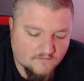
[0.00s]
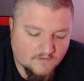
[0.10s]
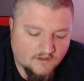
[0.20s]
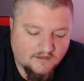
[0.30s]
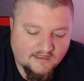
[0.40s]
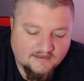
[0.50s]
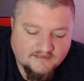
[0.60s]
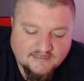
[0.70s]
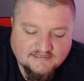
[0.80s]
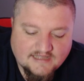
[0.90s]
Yeah,
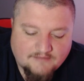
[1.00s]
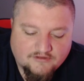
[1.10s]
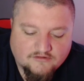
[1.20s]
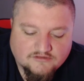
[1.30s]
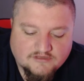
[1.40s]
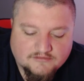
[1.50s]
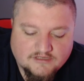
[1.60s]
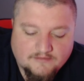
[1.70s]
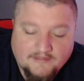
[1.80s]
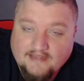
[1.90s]
he's not putting those numbers
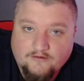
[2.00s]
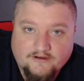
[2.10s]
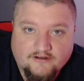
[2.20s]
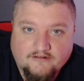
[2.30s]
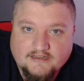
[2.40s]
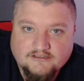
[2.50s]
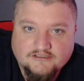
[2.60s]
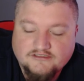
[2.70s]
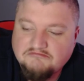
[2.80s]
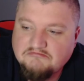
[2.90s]
up. Not no Aaron
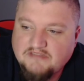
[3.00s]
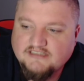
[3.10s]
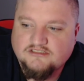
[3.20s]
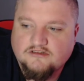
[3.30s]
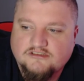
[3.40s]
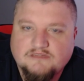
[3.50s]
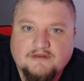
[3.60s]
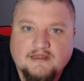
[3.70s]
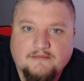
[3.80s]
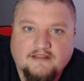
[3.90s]
Rodgers. He's gonna start slipping
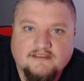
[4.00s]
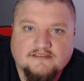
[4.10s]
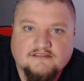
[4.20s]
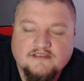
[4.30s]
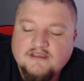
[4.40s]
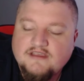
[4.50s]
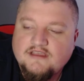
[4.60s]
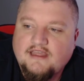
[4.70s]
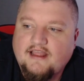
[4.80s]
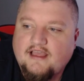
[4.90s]
on my list,
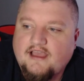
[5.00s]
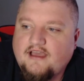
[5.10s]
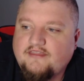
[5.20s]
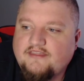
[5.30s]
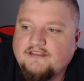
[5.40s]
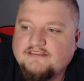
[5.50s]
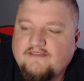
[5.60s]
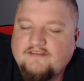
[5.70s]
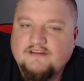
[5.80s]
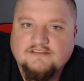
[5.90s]
and I think
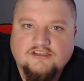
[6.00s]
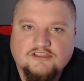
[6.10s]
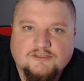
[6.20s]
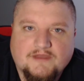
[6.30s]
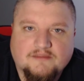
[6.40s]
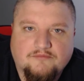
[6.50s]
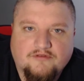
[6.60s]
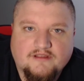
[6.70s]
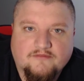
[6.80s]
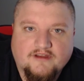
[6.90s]
7 is a good spot to put
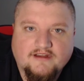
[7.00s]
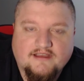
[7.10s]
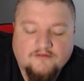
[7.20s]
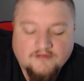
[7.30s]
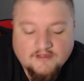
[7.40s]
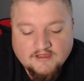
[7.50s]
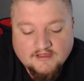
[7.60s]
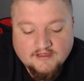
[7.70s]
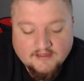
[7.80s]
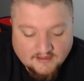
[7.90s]
him right now.
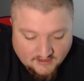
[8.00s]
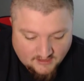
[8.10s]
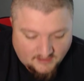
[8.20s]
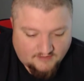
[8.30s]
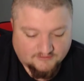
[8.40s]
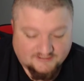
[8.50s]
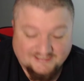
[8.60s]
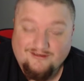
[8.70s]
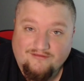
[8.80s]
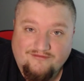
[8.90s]
And we'll see
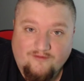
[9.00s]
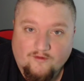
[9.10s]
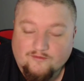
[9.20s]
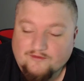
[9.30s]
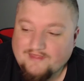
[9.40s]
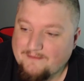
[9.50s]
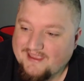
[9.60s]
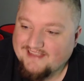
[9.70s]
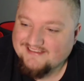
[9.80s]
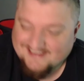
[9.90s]
going forward where that
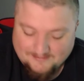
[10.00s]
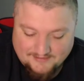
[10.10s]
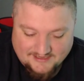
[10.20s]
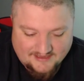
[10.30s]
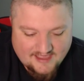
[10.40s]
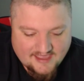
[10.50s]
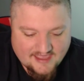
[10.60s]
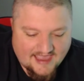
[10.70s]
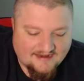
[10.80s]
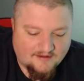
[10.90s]
man's is gonna be.
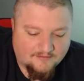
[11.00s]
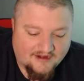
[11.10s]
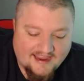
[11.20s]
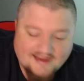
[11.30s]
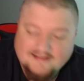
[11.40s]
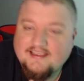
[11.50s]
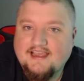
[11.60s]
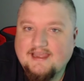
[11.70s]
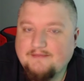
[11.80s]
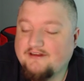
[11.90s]
At number 8,
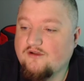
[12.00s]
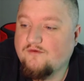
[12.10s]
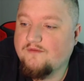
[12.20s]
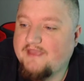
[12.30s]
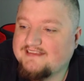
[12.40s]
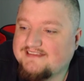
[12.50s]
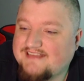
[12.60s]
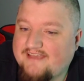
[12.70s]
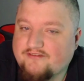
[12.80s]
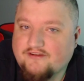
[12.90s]
I'm gonna go with Matt
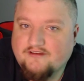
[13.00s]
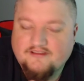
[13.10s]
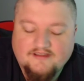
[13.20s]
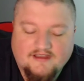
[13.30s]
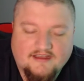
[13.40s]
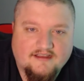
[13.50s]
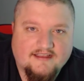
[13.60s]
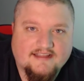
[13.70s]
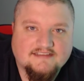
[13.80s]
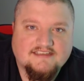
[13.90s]
Stafford
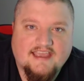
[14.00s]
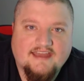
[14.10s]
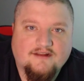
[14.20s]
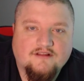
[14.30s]
against Seattle.